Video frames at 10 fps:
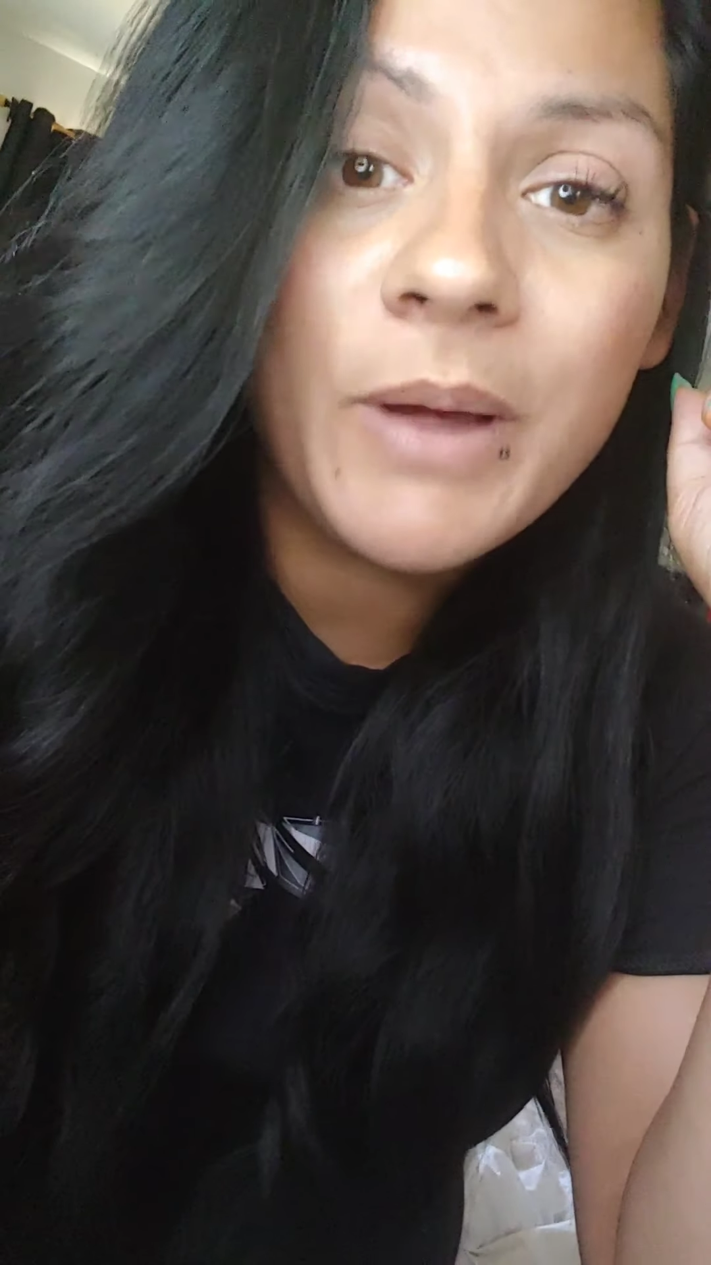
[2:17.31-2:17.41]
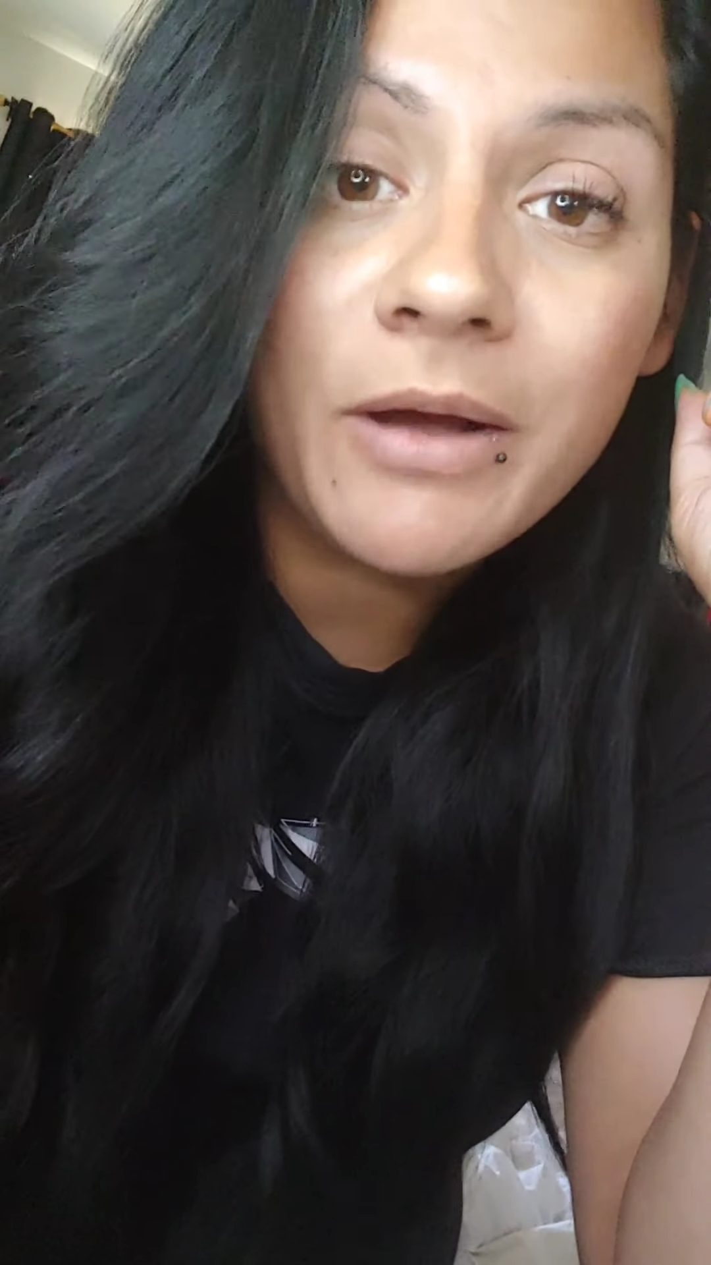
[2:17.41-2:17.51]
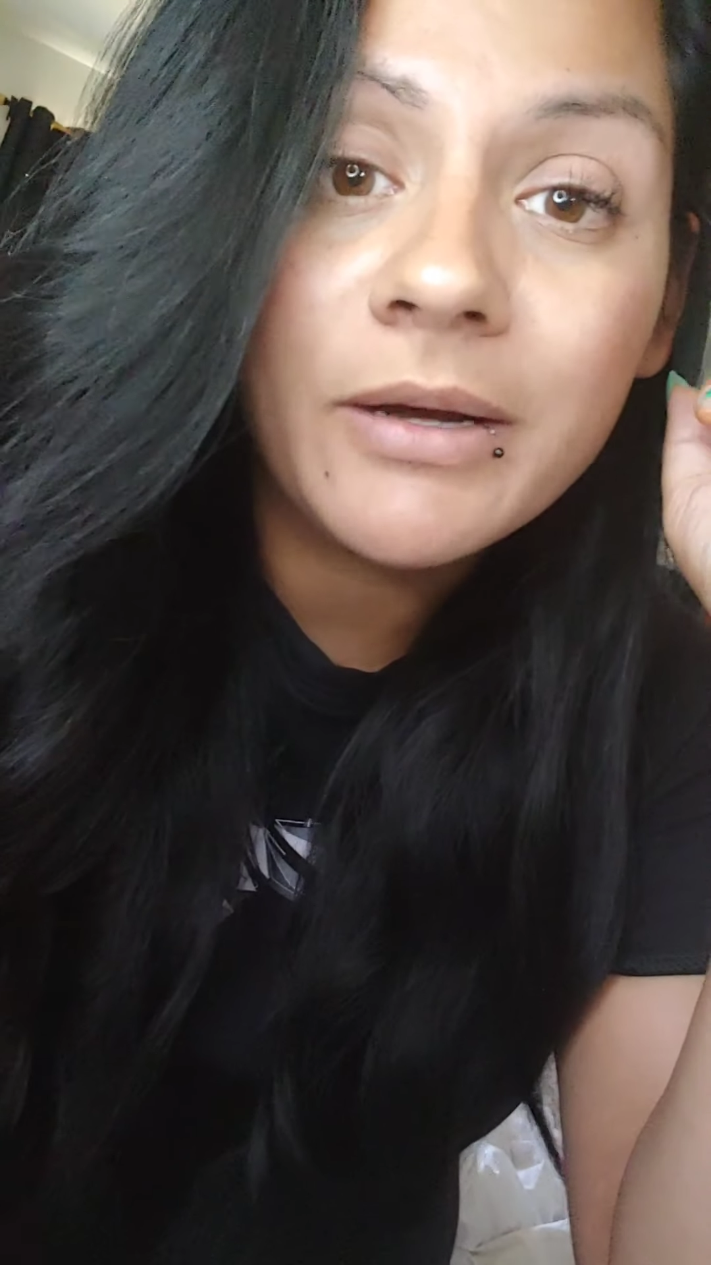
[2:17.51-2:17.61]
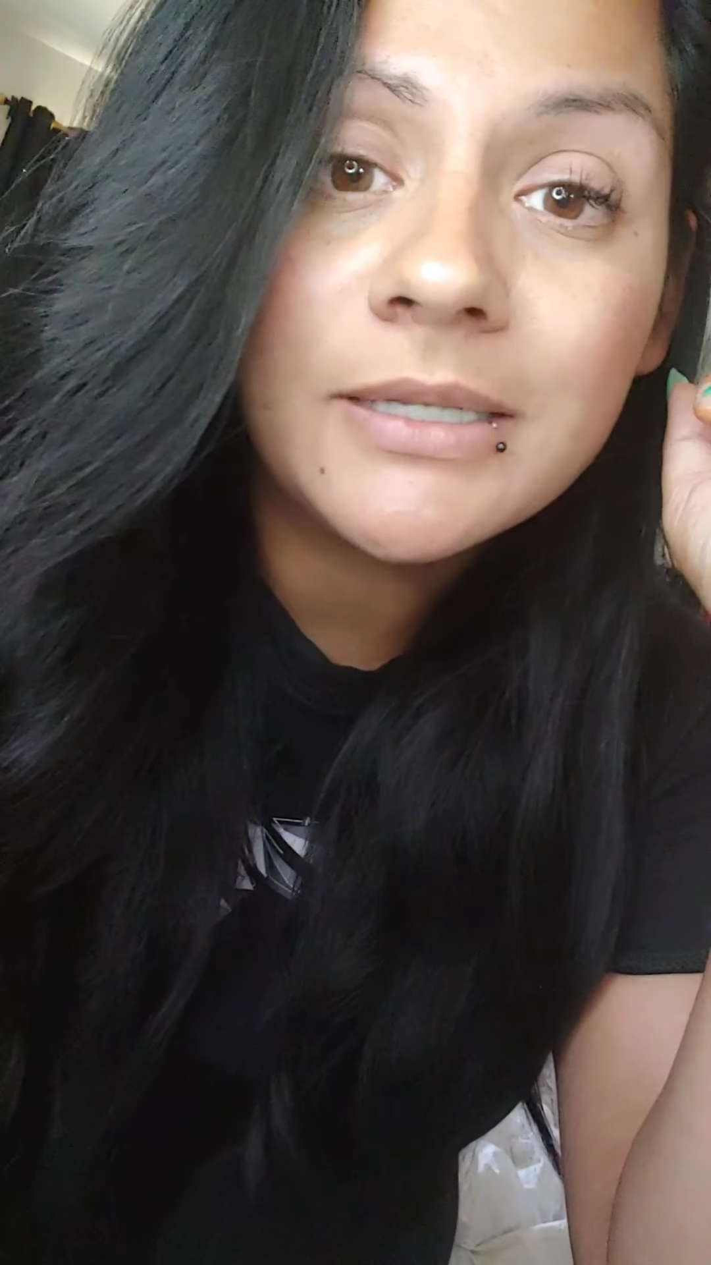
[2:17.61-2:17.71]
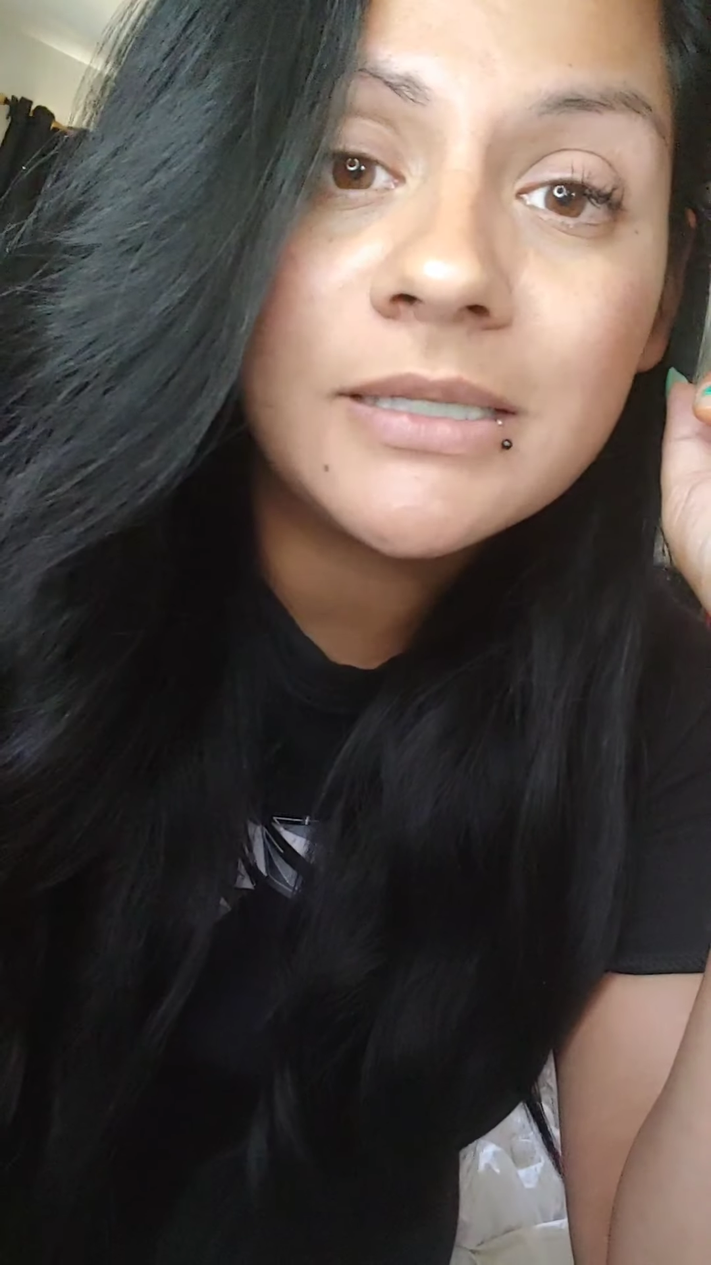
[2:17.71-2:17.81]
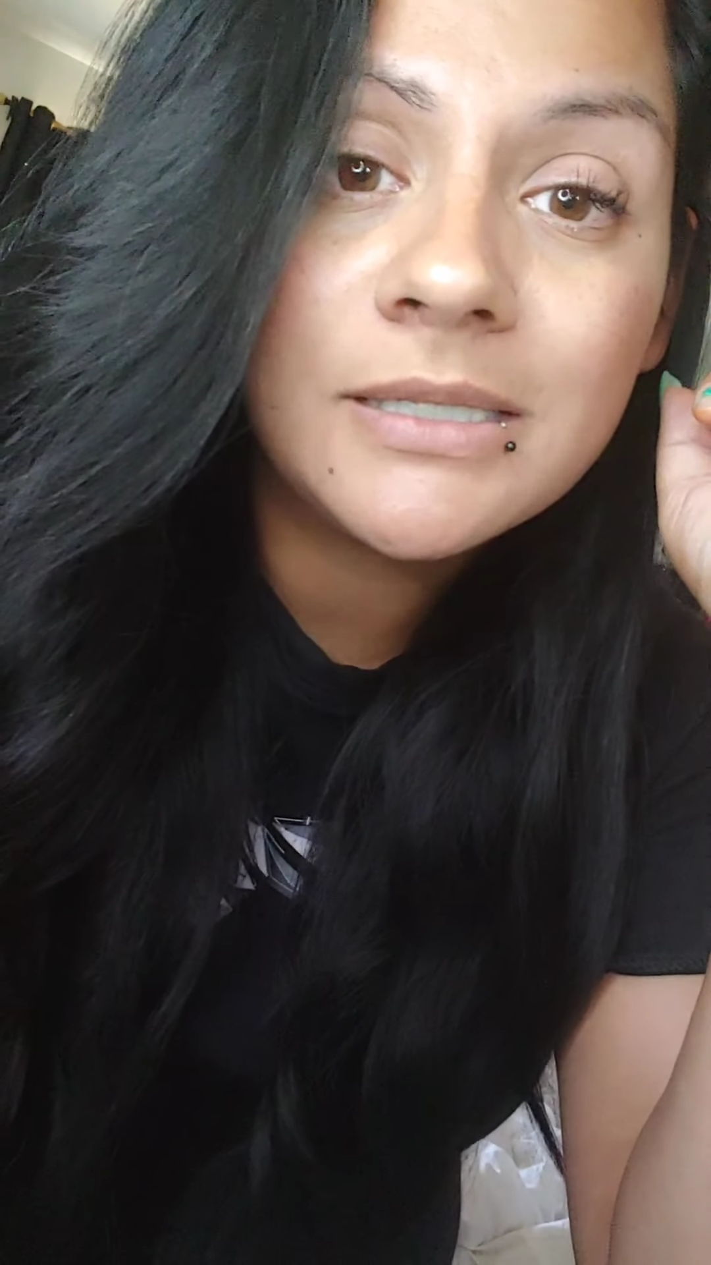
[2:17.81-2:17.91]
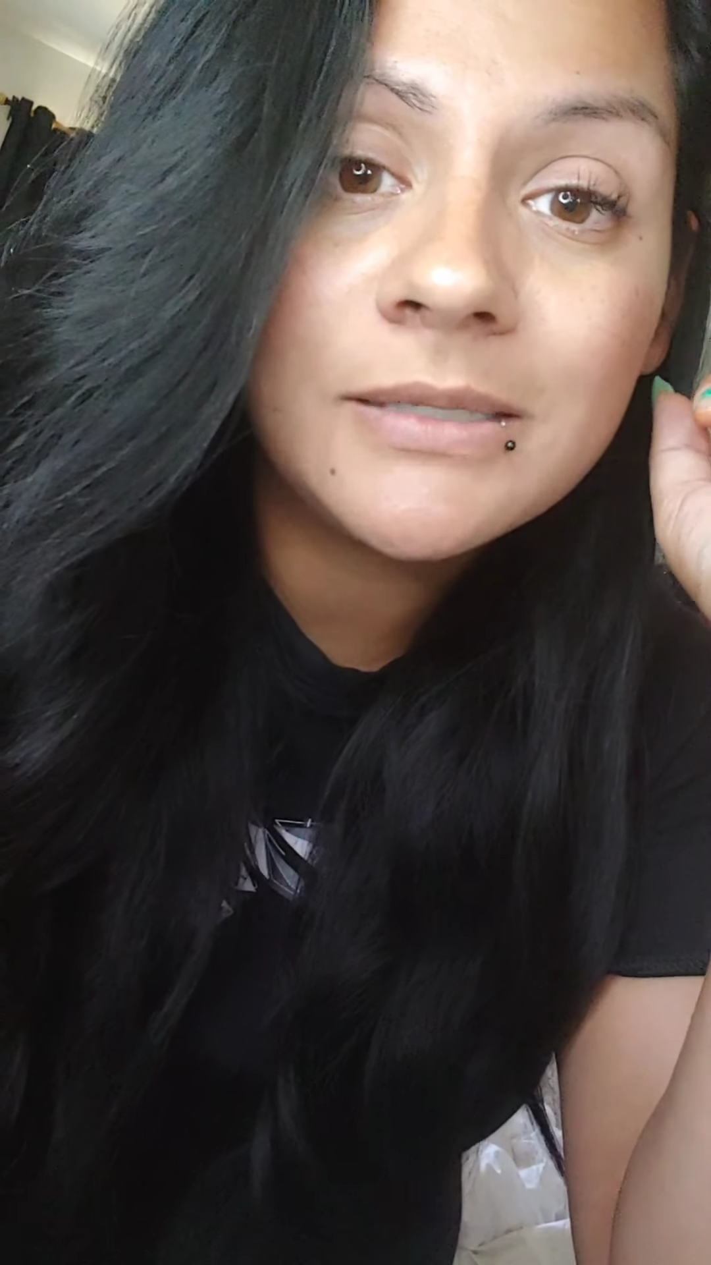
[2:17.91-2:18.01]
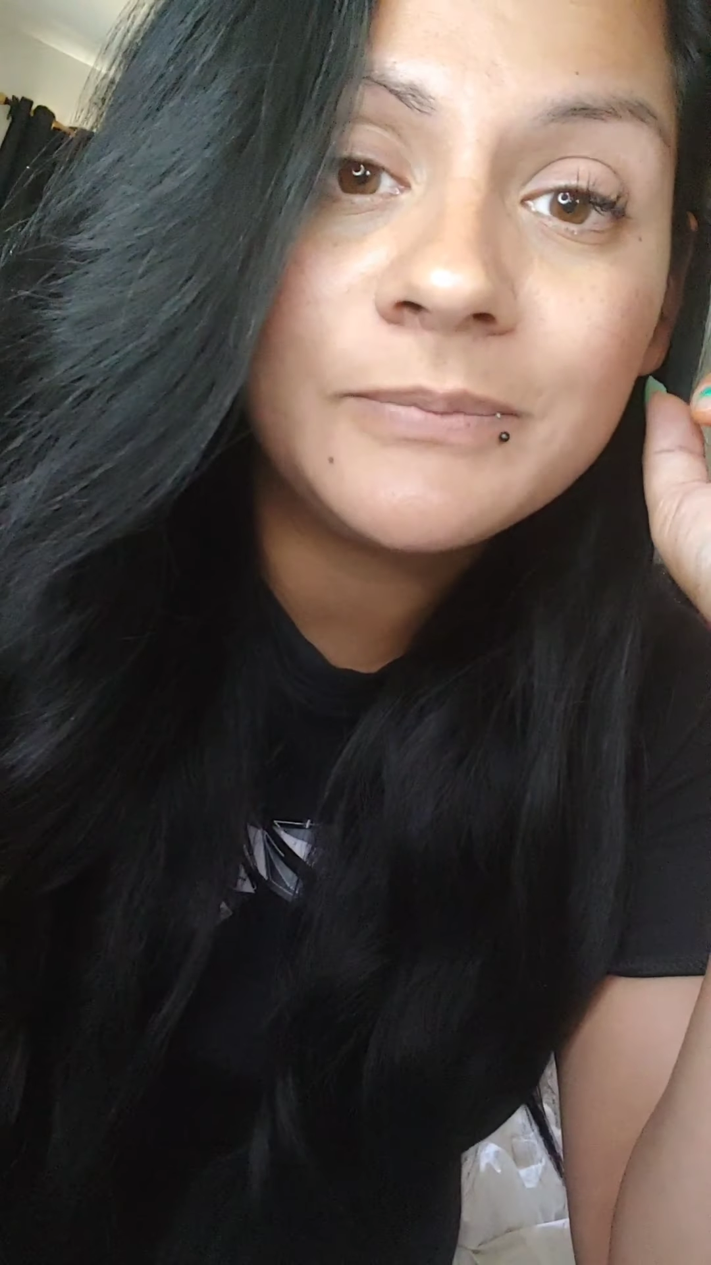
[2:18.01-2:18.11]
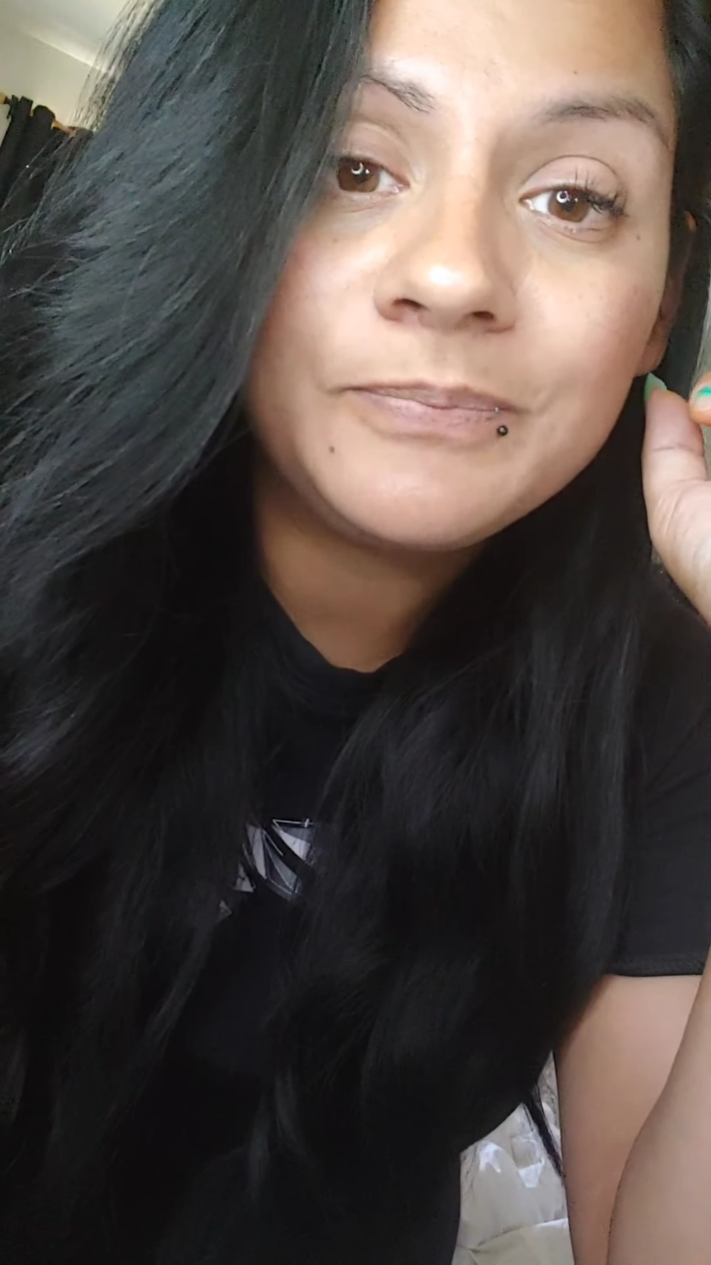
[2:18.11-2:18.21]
parents.